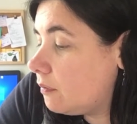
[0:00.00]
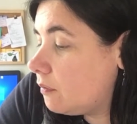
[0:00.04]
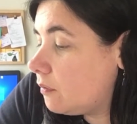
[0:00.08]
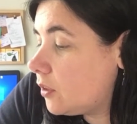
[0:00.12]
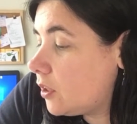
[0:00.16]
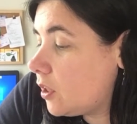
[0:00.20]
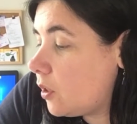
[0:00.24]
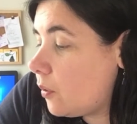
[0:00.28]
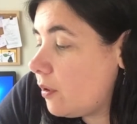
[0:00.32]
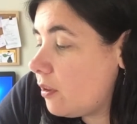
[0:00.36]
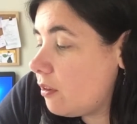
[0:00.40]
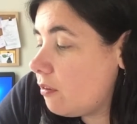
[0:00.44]

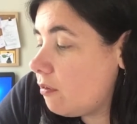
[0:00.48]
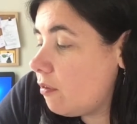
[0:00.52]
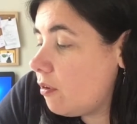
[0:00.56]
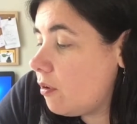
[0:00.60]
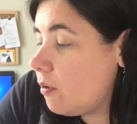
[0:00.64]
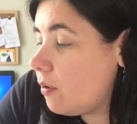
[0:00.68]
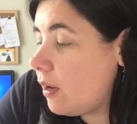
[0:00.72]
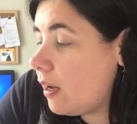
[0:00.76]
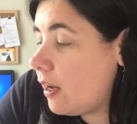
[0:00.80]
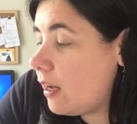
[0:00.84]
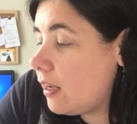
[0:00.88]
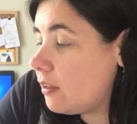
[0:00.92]
So I went
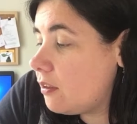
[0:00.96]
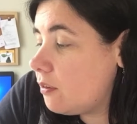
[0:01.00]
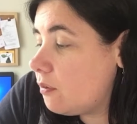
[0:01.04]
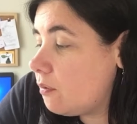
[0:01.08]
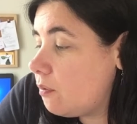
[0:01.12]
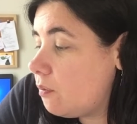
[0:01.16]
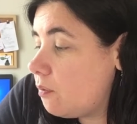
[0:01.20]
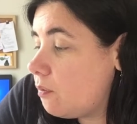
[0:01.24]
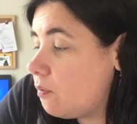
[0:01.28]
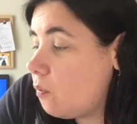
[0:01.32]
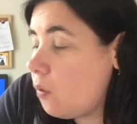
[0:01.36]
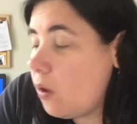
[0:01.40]
through and
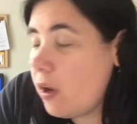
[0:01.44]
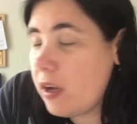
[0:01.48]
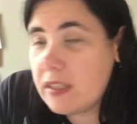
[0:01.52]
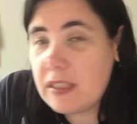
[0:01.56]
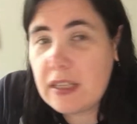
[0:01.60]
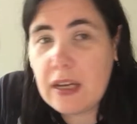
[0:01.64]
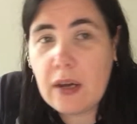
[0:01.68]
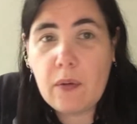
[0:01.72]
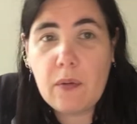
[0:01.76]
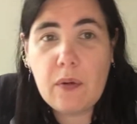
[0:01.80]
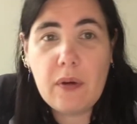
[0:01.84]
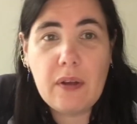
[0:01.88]

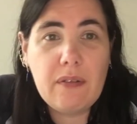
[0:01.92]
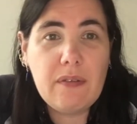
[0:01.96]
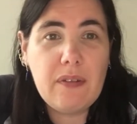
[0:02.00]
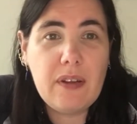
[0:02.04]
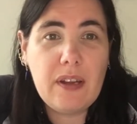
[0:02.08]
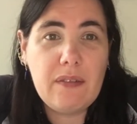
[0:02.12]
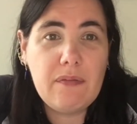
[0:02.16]
worked out,